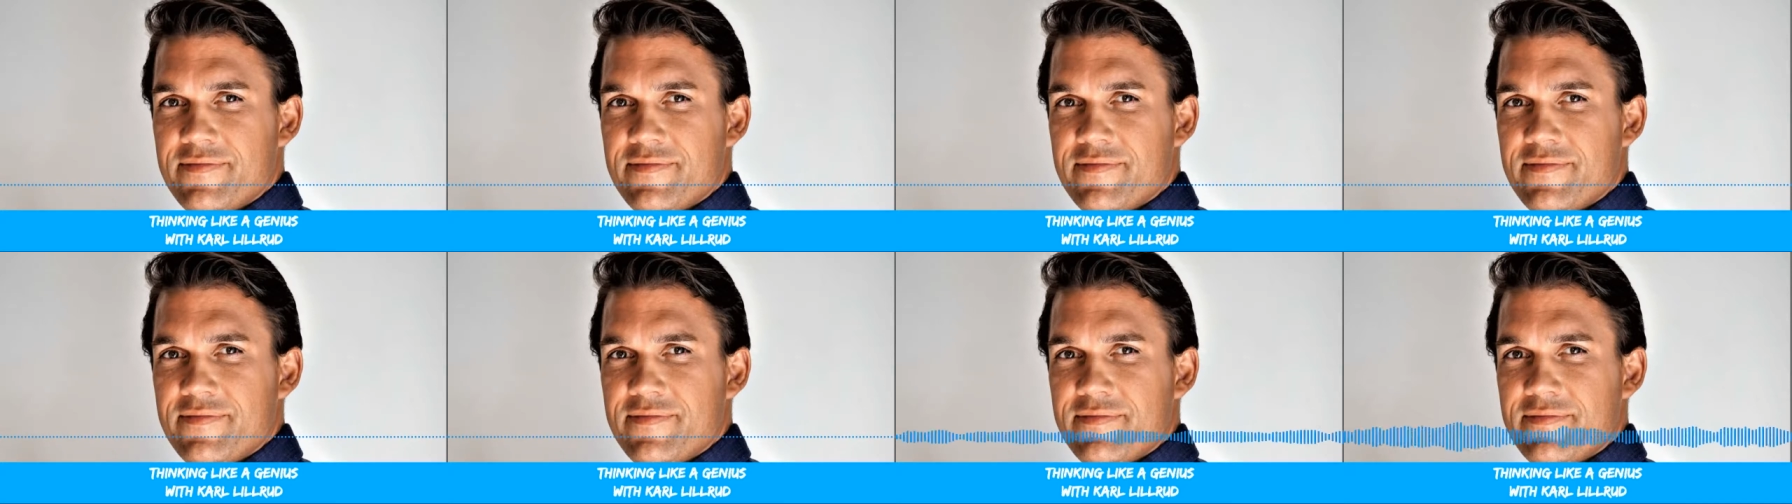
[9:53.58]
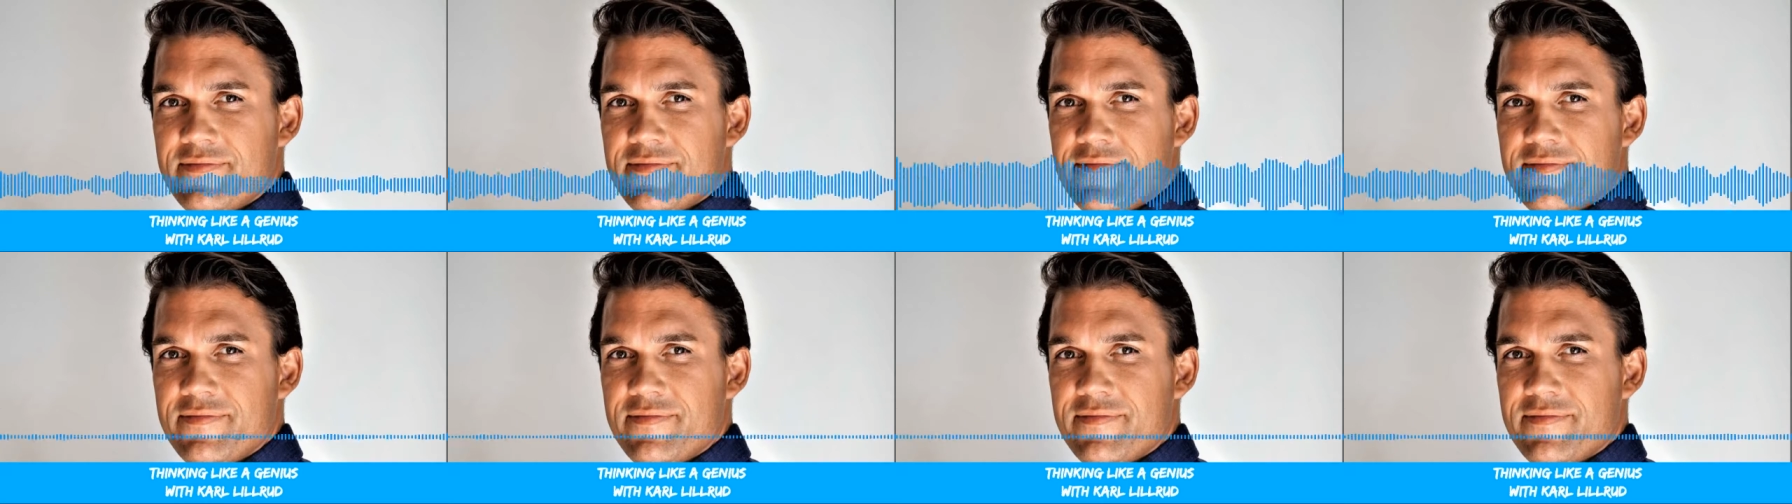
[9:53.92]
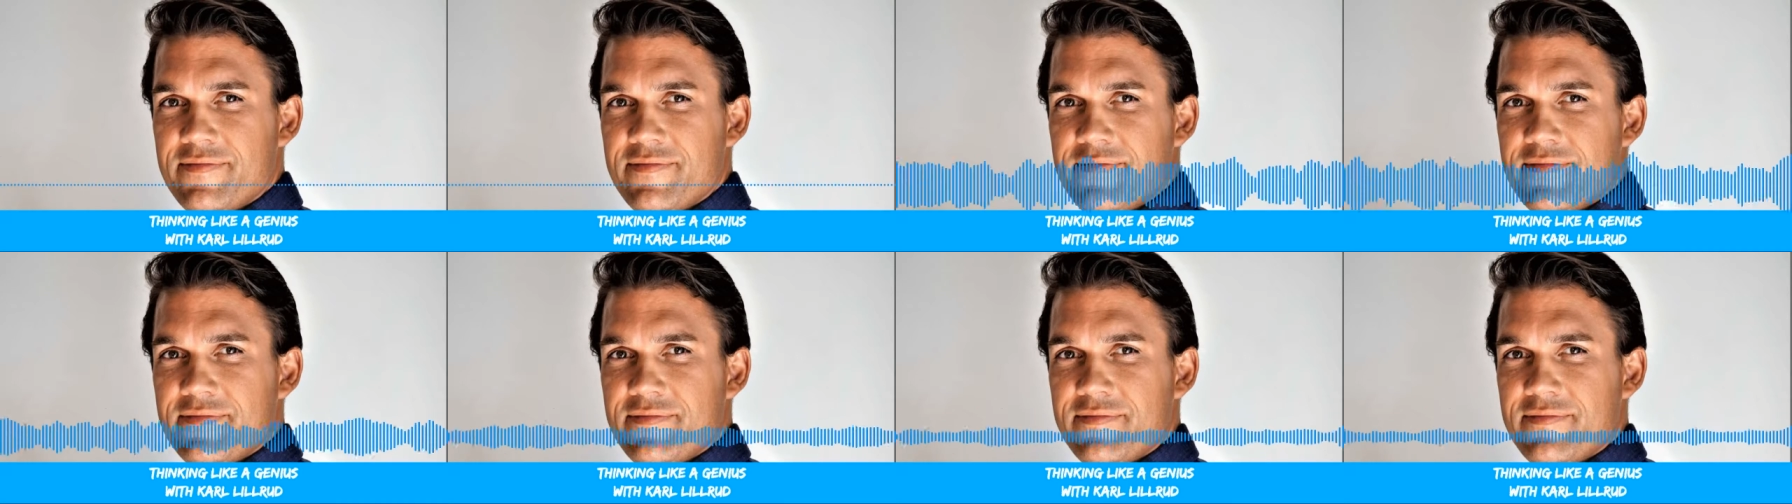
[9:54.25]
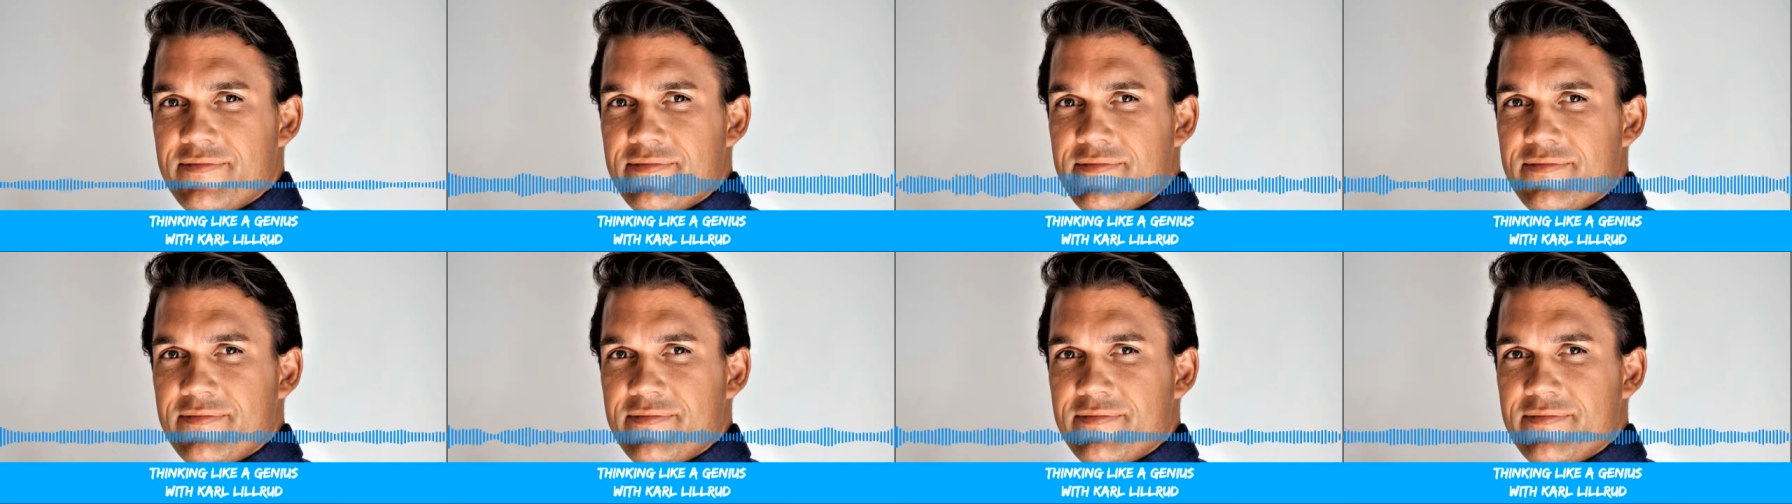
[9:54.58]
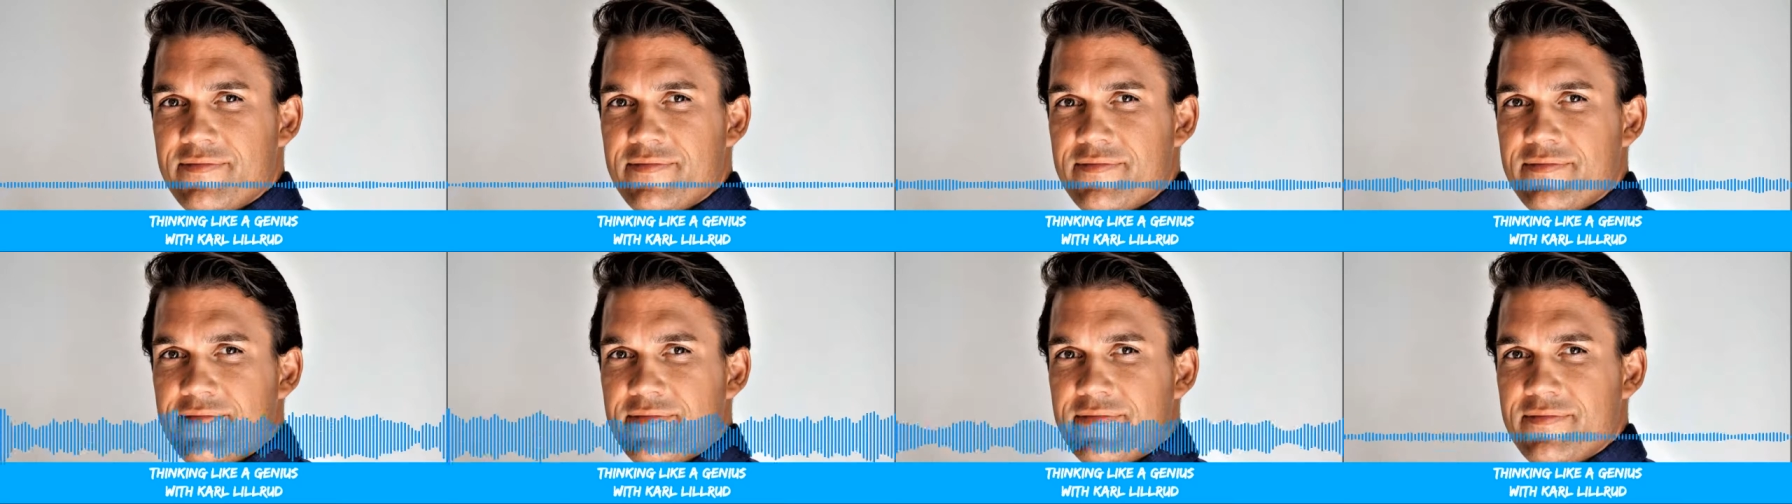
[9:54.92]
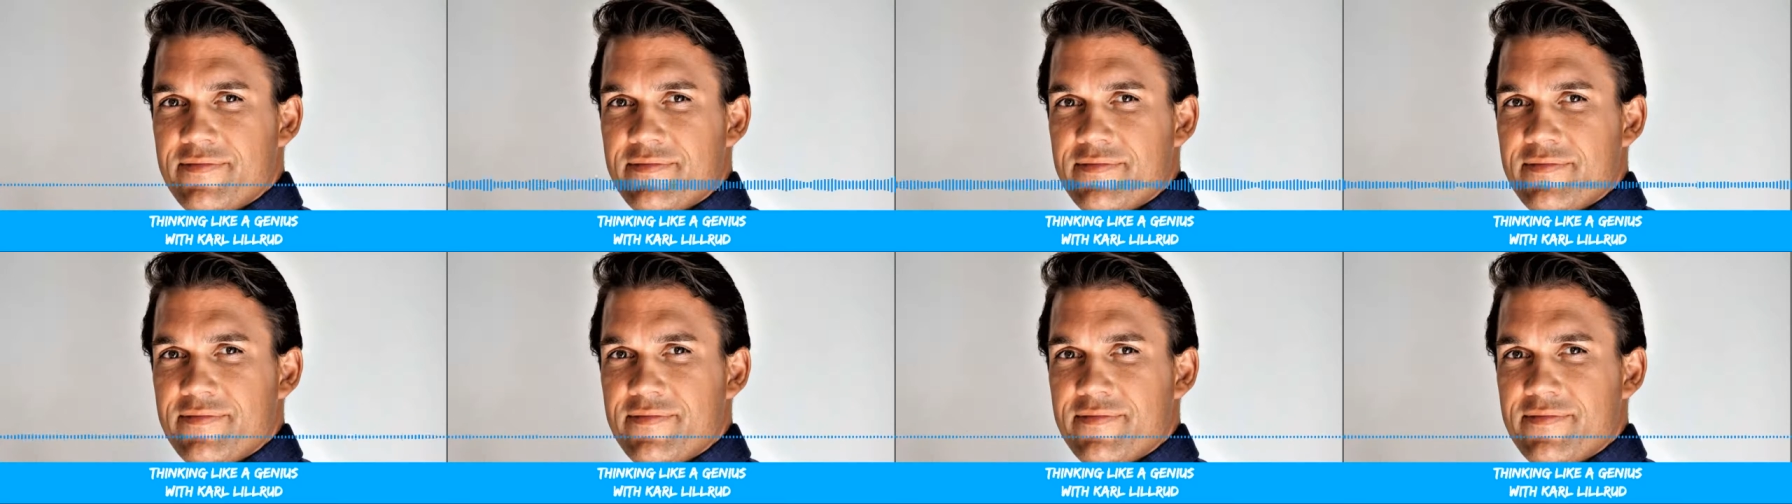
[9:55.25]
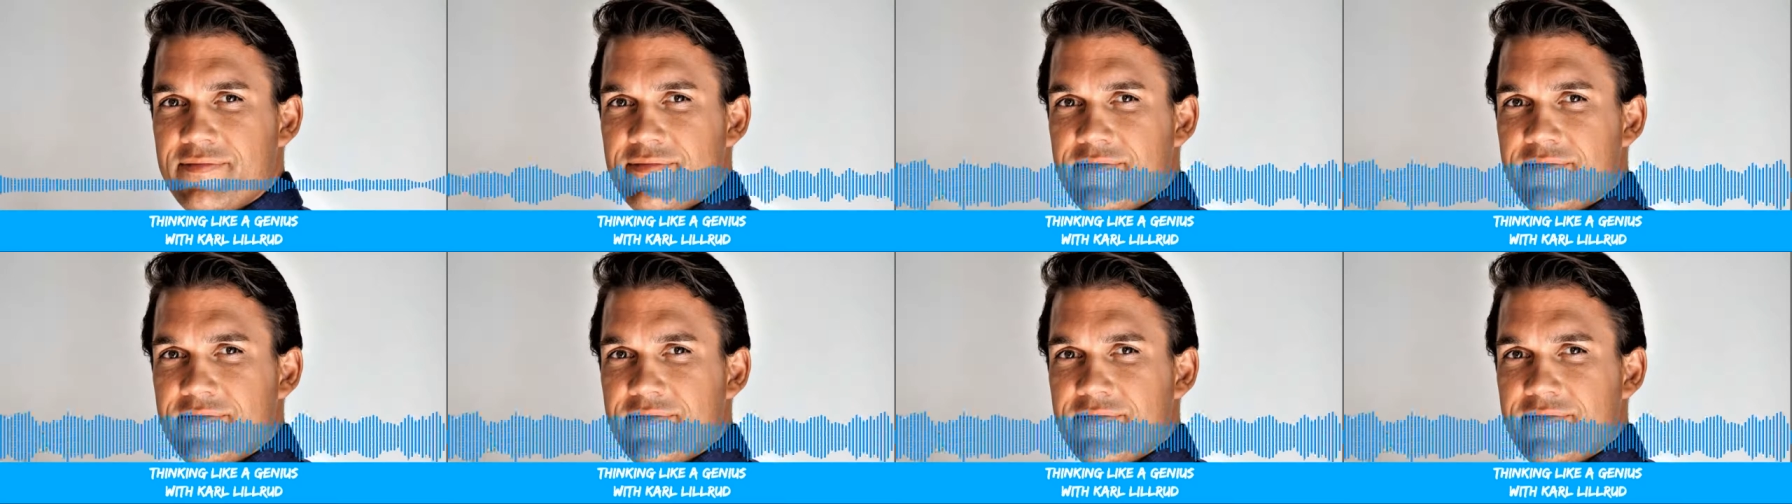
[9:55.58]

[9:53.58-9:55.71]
not as easy to open.